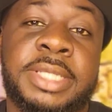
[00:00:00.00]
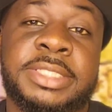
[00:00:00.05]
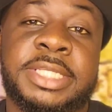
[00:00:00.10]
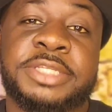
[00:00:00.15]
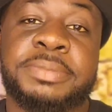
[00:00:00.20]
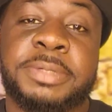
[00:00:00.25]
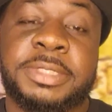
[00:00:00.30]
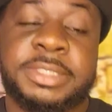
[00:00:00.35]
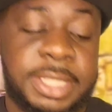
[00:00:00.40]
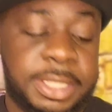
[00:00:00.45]
That's
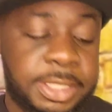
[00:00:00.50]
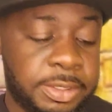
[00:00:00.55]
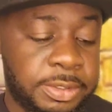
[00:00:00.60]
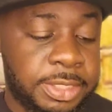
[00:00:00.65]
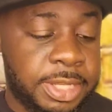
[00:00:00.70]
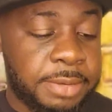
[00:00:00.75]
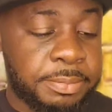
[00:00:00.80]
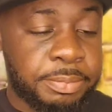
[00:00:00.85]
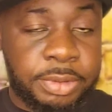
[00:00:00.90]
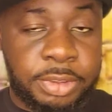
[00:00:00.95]
my take on
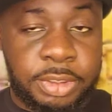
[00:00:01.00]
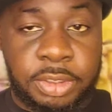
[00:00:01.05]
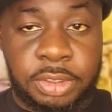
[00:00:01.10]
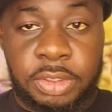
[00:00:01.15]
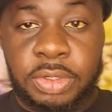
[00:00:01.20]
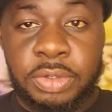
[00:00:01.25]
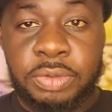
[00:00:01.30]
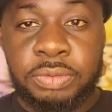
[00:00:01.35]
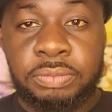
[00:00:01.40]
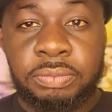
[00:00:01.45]
Emperor
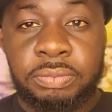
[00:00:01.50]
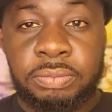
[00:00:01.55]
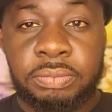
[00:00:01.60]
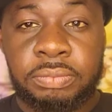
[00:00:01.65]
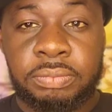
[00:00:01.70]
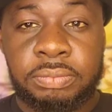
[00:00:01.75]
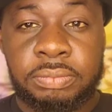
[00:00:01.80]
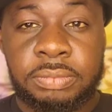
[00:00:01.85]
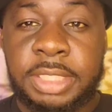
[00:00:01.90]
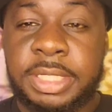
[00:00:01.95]
Cologne
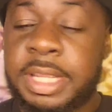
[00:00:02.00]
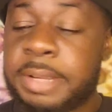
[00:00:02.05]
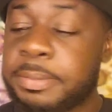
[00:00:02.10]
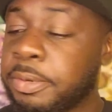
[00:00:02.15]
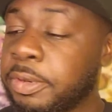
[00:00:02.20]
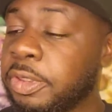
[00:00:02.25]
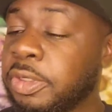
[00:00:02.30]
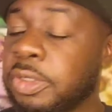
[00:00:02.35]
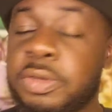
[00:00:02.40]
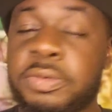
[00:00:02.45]
and
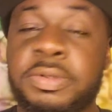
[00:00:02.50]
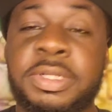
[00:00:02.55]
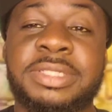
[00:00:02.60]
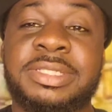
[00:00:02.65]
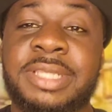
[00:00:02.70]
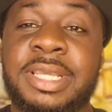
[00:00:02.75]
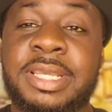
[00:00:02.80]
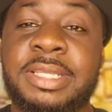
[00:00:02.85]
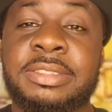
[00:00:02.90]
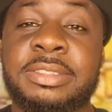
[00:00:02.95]
Emperor Cologne
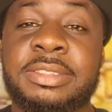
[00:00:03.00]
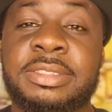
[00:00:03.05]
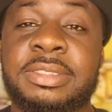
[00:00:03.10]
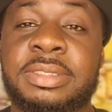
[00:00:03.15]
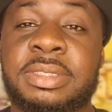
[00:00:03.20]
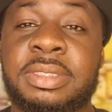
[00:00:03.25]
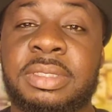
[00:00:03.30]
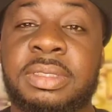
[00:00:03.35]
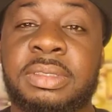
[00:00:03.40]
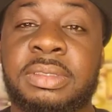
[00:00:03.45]
Intense.
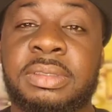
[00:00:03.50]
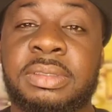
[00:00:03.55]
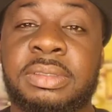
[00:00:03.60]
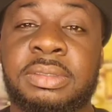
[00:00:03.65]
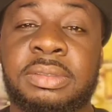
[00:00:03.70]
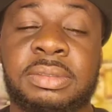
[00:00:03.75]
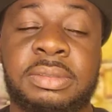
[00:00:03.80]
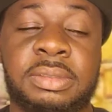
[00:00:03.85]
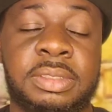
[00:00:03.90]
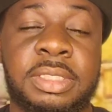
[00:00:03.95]

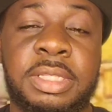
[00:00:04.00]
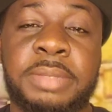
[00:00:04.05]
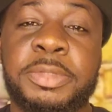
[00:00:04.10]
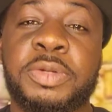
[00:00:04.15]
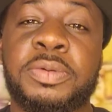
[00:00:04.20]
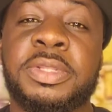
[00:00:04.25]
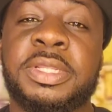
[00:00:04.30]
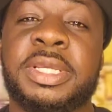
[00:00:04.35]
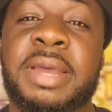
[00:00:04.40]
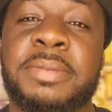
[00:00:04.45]
Let me know
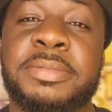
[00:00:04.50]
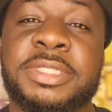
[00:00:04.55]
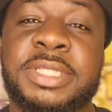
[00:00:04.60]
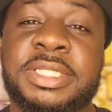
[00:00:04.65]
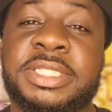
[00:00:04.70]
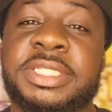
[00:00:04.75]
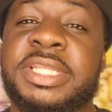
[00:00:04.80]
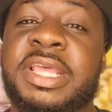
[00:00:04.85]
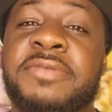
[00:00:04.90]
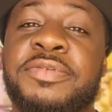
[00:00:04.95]
in the comment
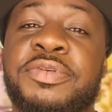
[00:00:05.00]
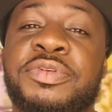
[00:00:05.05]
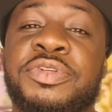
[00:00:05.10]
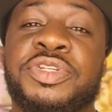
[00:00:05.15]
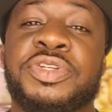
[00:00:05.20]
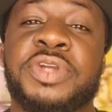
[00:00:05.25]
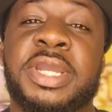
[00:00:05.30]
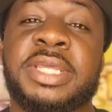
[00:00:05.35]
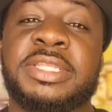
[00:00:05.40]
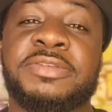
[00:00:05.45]
section, have you
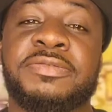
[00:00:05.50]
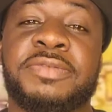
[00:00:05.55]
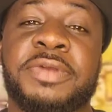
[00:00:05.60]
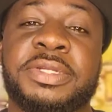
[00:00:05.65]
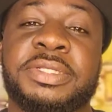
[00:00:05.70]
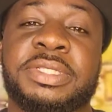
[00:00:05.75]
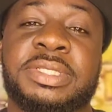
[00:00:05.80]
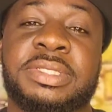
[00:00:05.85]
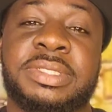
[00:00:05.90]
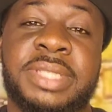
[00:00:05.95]
tried these
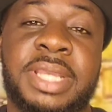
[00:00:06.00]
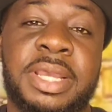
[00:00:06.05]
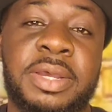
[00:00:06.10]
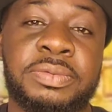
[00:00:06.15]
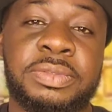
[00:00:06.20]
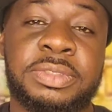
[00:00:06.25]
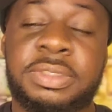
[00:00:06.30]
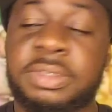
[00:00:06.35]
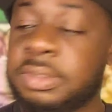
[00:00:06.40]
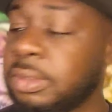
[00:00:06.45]
fragrances
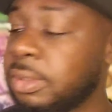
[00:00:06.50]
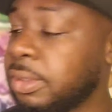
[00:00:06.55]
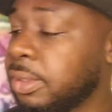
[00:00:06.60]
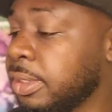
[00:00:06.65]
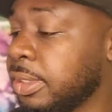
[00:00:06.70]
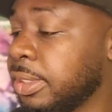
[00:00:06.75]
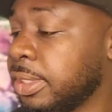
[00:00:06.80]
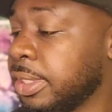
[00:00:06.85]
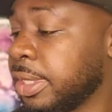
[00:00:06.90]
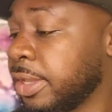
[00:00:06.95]
out?
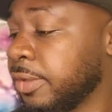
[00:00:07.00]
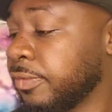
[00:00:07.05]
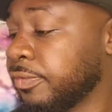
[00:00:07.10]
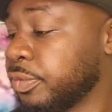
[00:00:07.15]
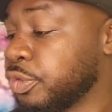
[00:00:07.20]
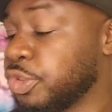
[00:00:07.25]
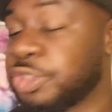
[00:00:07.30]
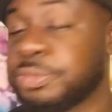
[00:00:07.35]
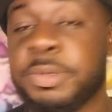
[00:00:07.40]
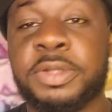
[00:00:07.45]
Have you
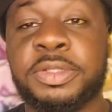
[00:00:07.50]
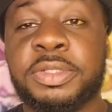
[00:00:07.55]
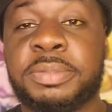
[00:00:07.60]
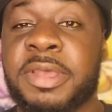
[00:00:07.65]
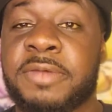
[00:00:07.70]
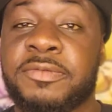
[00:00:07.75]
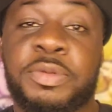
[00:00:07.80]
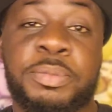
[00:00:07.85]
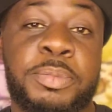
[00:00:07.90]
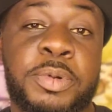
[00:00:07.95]
smelled them?
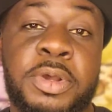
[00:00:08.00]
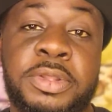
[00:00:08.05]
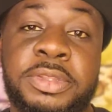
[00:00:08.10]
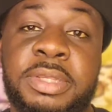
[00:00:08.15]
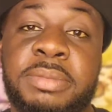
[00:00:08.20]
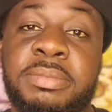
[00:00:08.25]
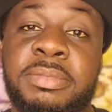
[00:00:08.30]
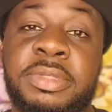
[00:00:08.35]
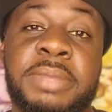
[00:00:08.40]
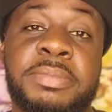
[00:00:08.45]
Have you bought
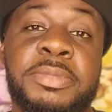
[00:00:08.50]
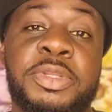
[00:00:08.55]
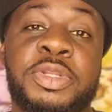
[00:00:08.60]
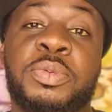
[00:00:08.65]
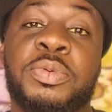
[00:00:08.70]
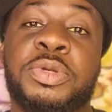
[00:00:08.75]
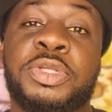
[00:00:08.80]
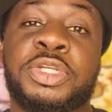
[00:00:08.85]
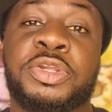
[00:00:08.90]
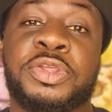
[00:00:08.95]
them? Let me know
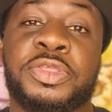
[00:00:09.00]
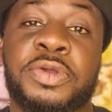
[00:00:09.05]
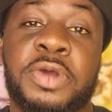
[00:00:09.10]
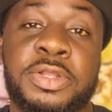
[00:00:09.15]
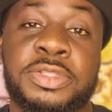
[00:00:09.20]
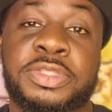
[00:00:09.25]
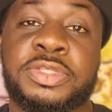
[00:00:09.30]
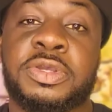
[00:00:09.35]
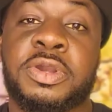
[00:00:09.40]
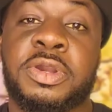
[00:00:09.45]
what your
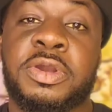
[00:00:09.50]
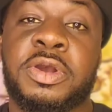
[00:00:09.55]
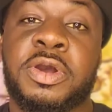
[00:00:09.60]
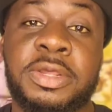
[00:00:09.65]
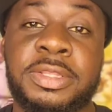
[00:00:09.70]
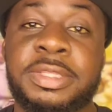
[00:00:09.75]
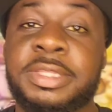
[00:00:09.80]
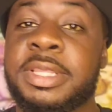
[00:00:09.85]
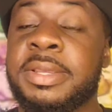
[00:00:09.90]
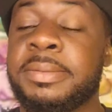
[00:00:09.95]
thoughts are
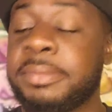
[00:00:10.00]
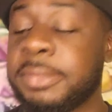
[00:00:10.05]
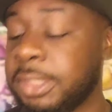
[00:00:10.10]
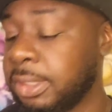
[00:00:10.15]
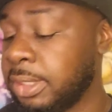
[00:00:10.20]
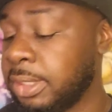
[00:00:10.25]
on them.